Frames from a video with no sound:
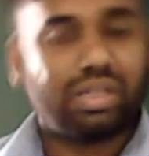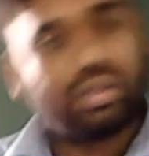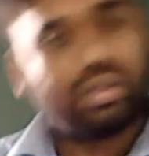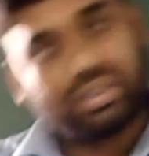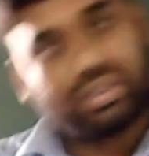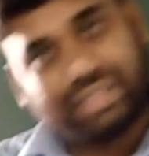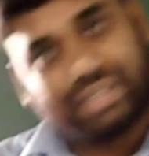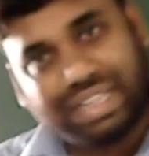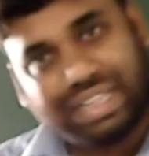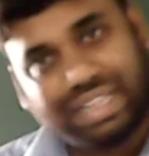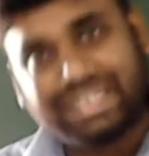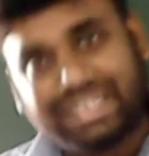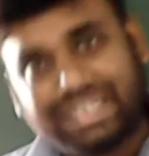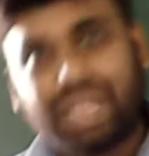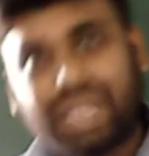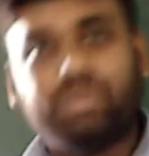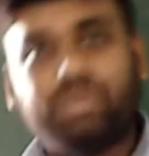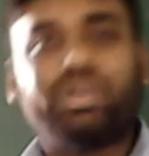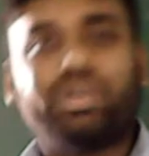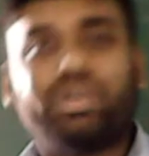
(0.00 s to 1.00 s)
That time
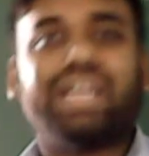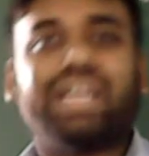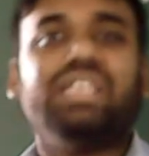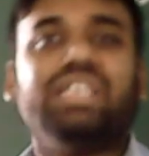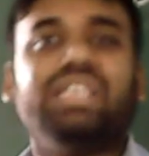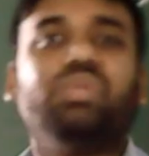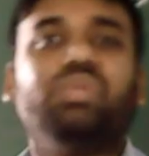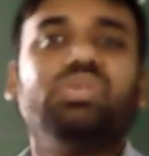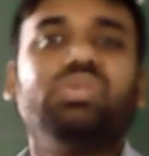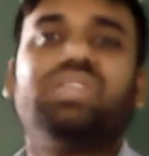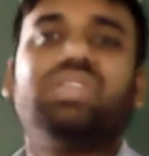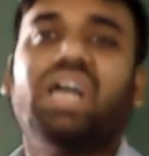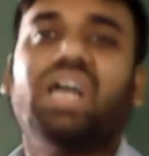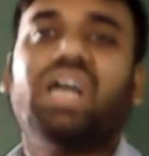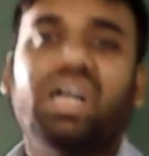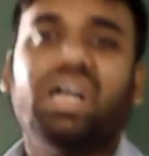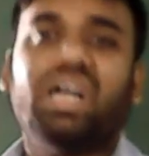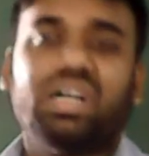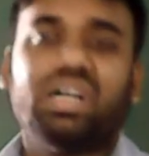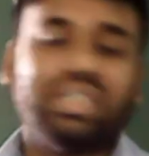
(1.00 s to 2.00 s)
you can use the
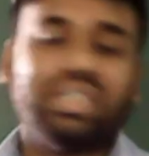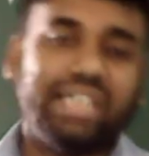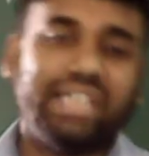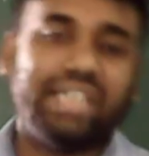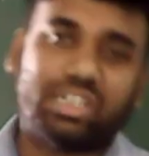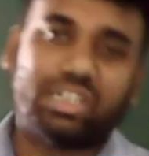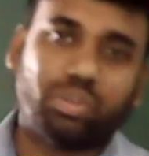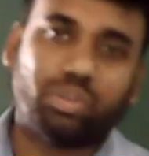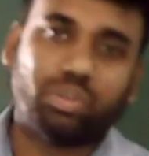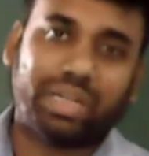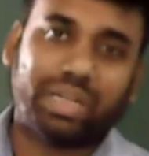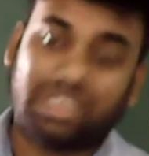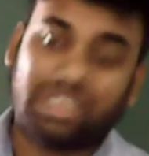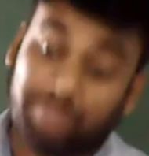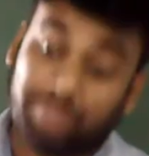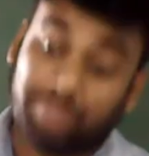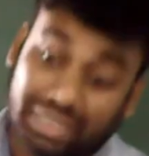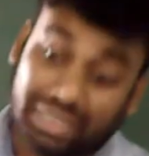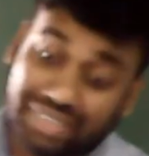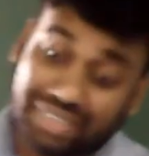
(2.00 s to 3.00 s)
electromagnet,
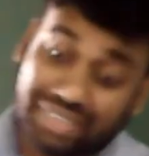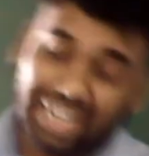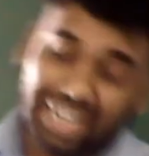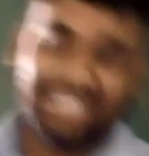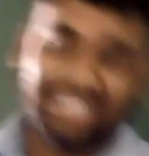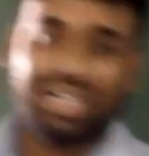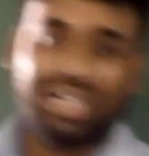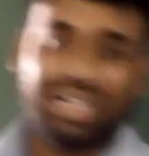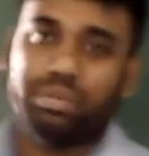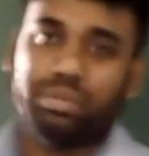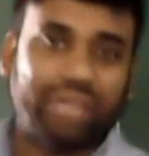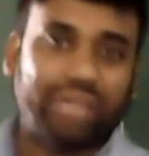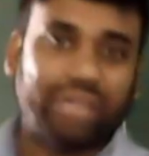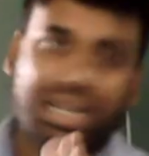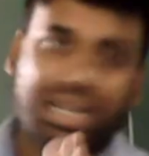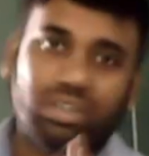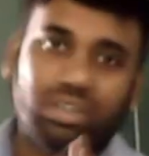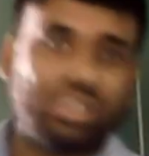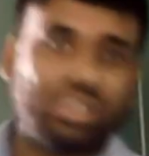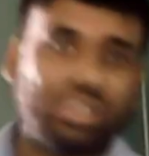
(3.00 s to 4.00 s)
but that time you
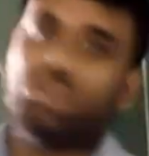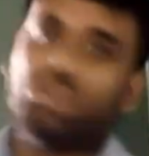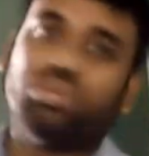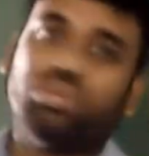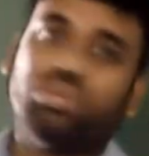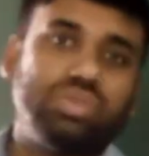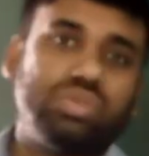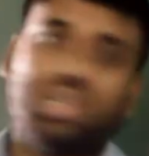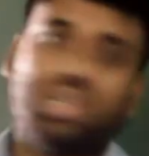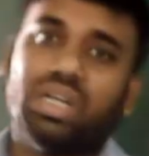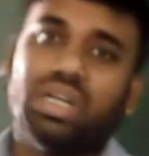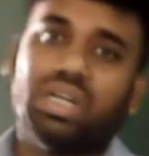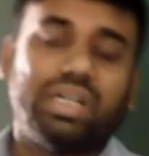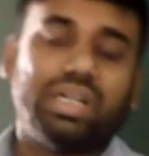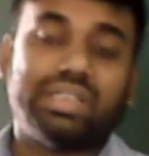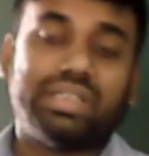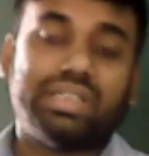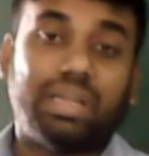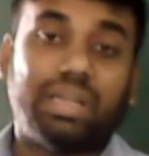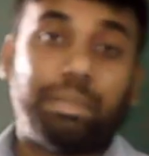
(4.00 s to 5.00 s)
cannot use
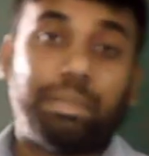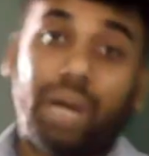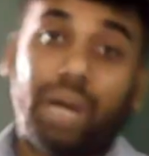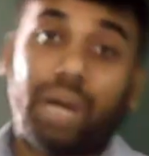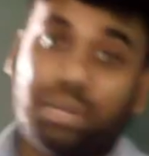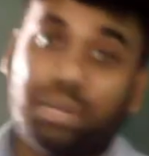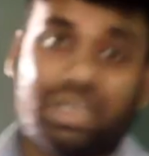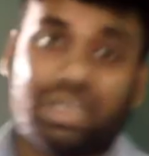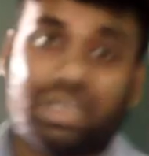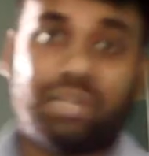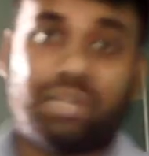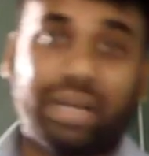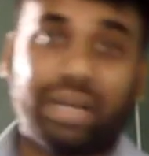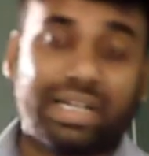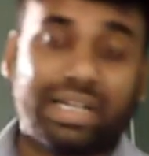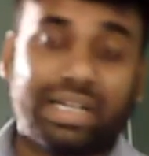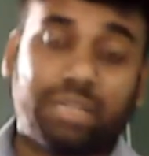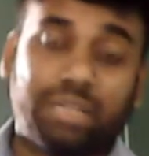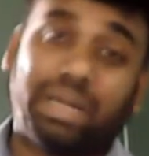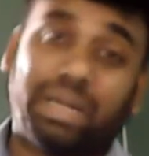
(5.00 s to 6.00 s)
the permanent
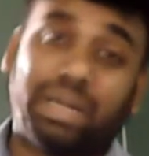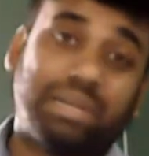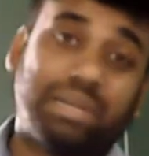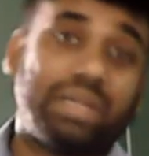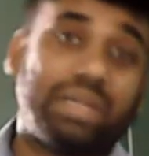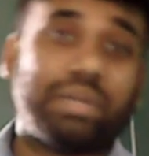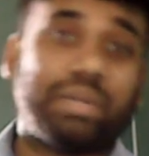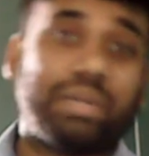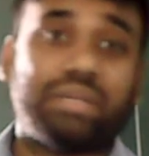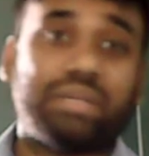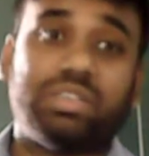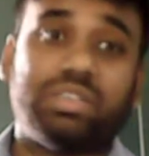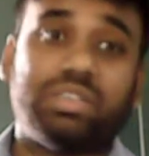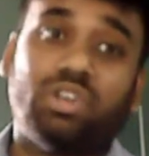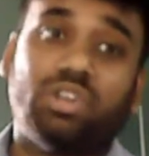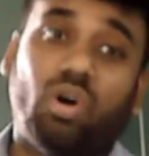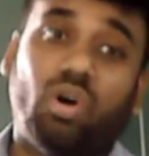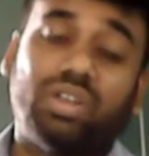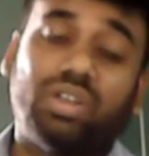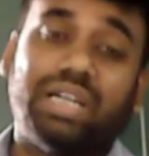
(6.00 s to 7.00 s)
magnet. Permanent magnet means
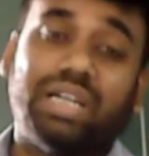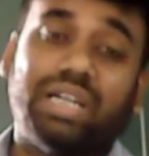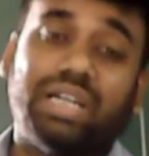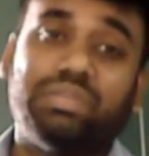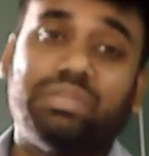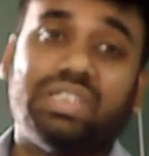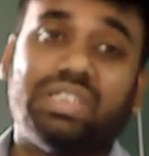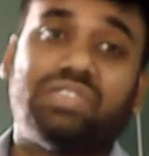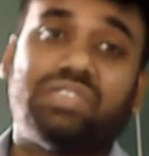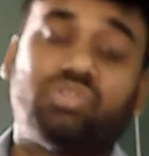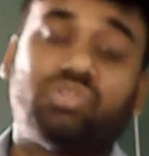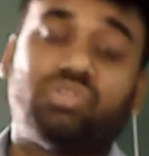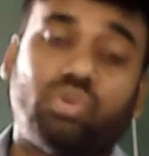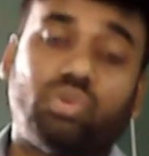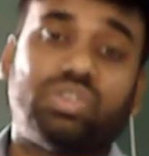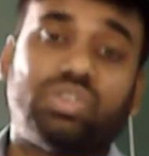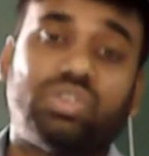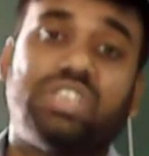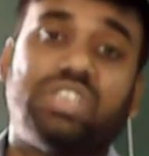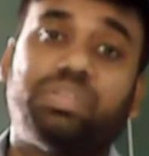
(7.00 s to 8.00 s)
all times it shows
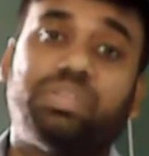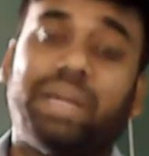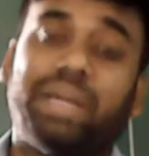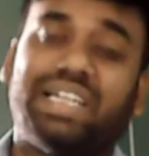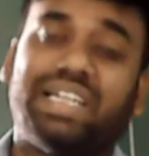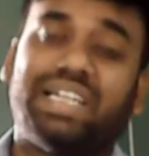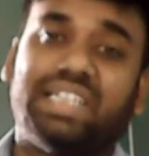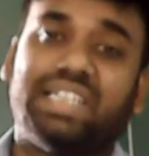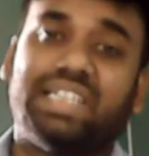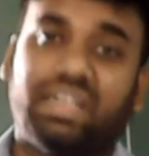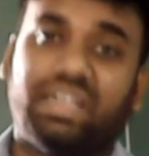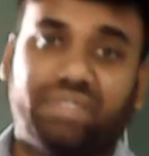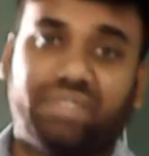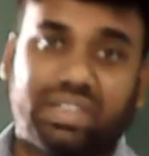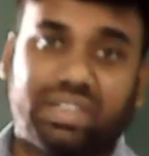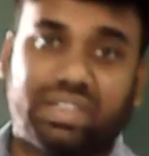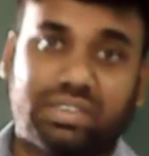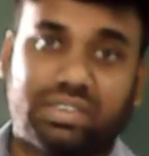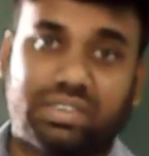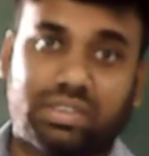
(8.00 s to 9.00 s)
its magnetic
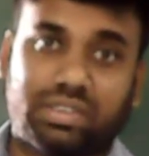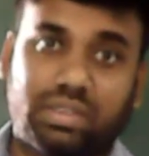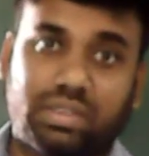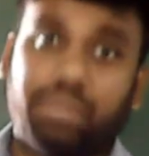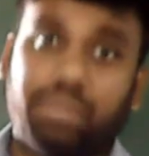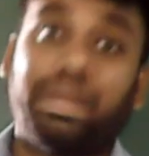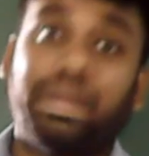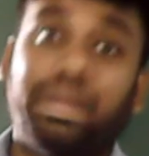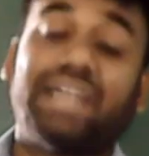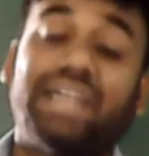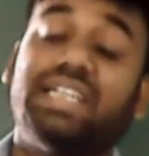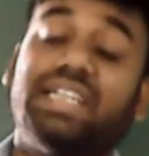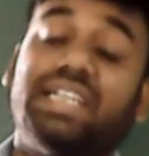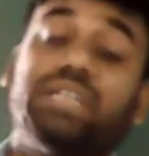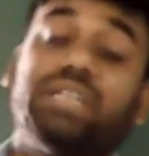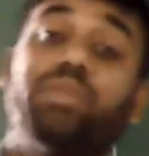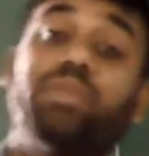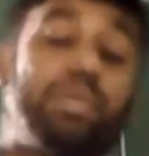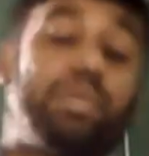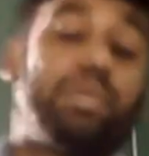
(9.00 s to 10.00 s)
effect, magnetic
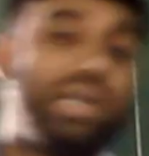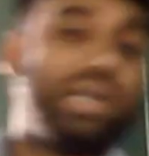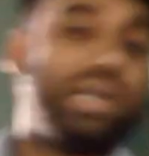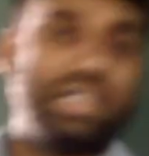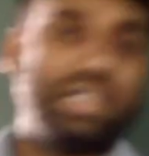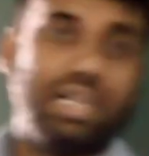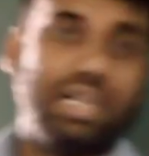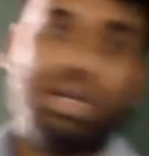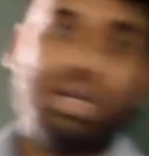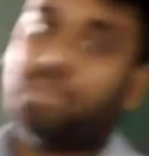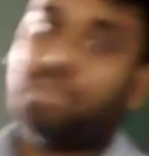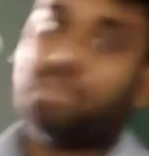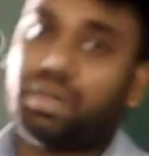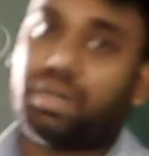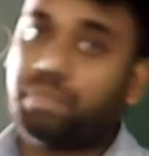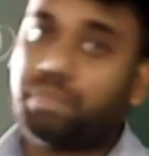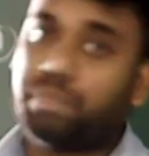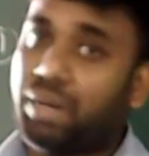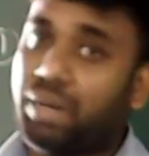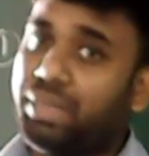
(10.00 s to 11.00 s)
property. But
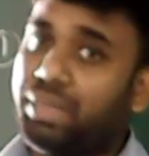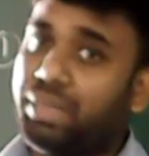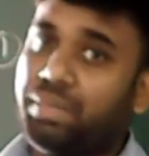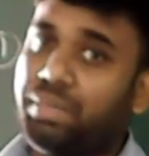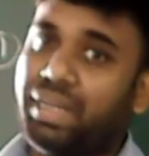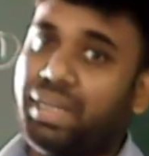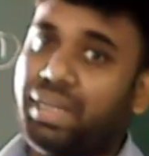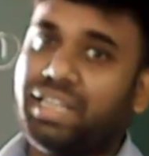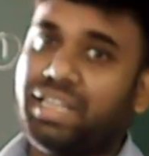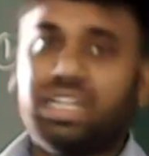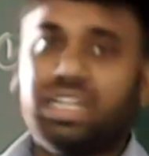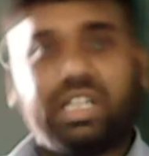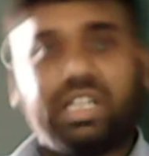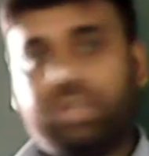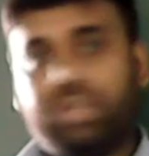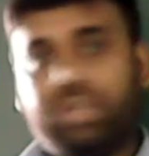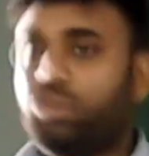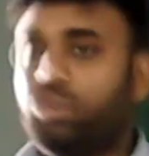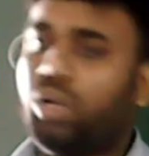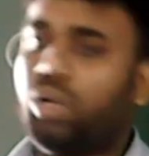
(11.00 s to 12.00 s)
permanent magnet, if
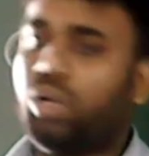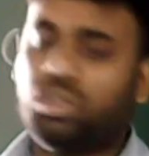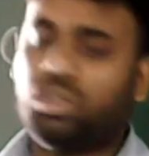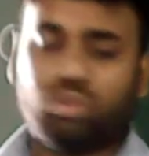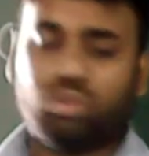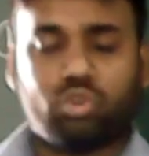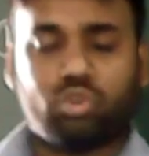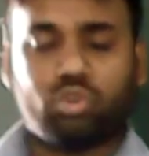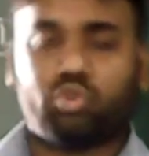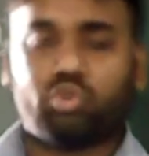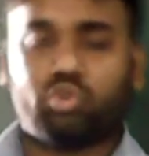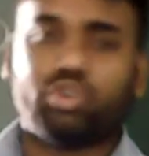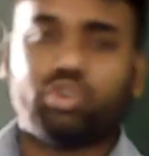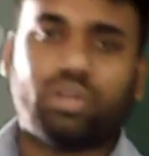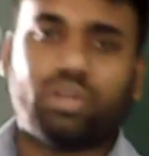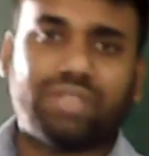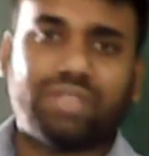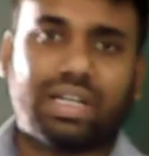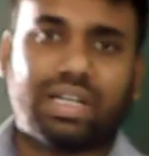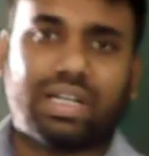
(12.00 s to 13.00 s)
you want to switch off
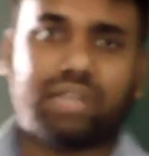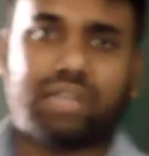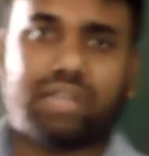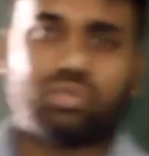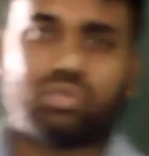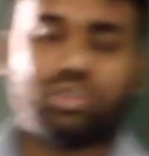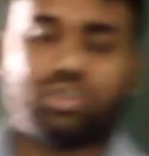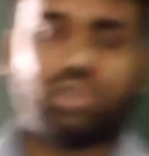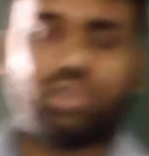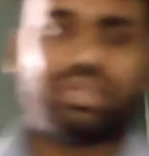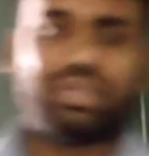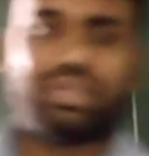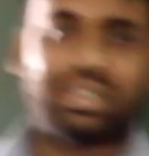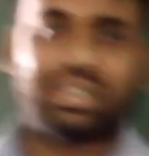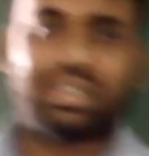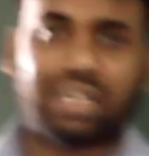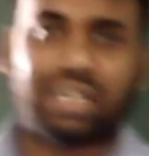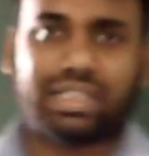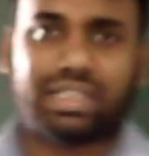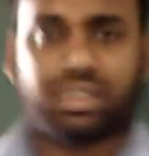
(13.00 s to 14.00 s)
the
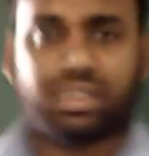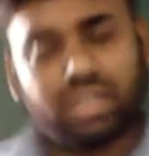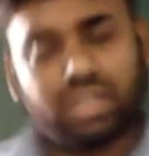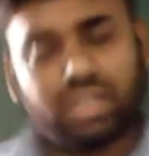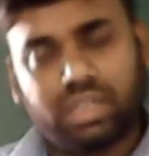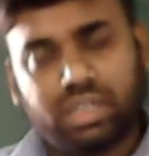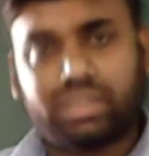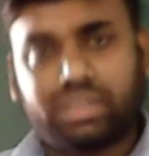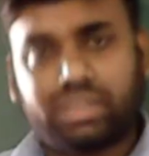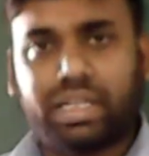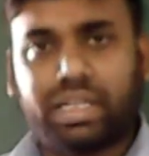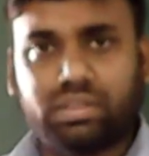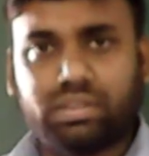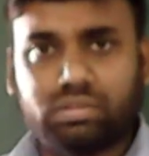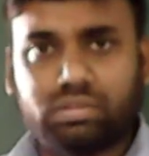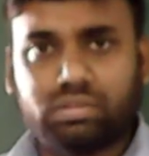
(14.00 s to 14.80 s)
circuit, then